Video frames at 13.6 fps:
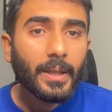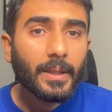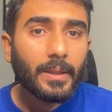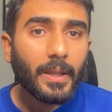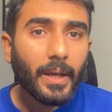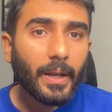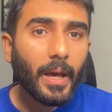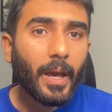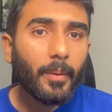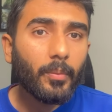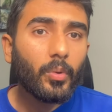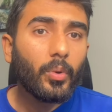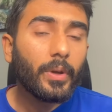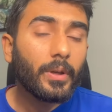that
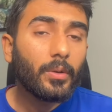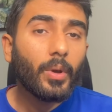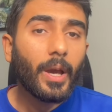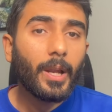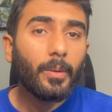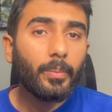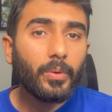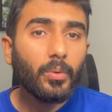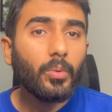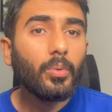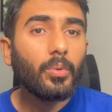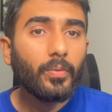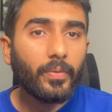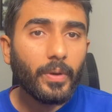I'm going to help you
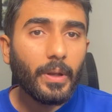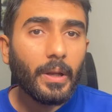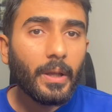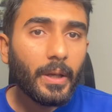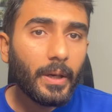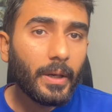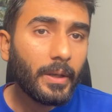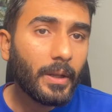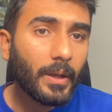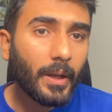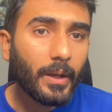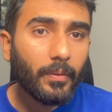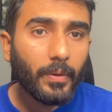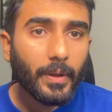to fill in a
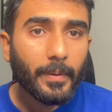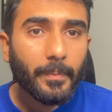right way.